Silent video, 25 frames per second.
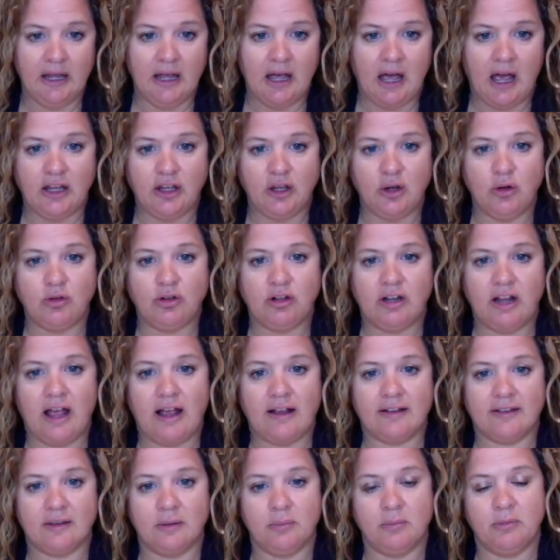I usually
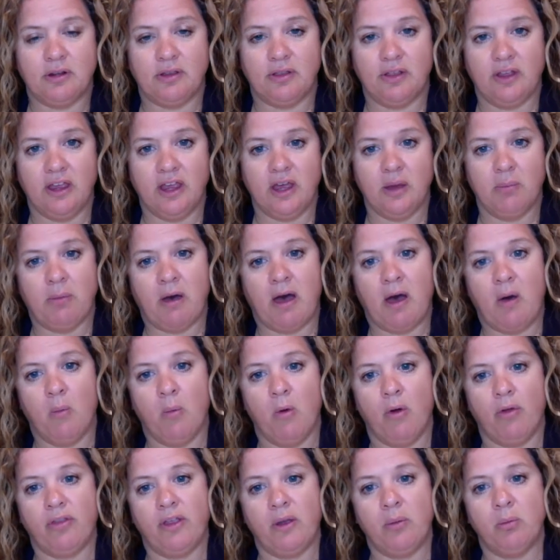ask them to think about
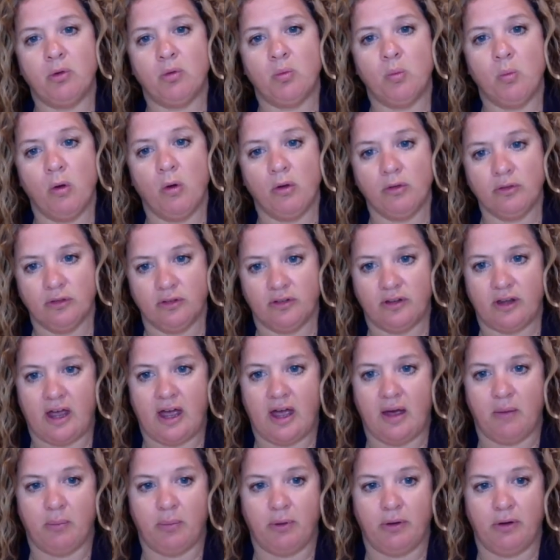what they would want to
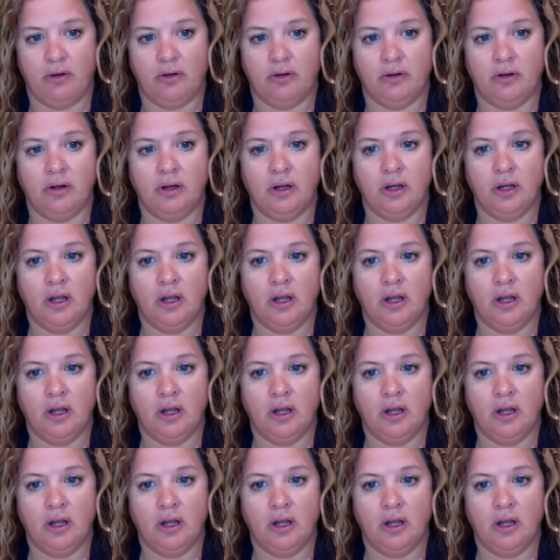happen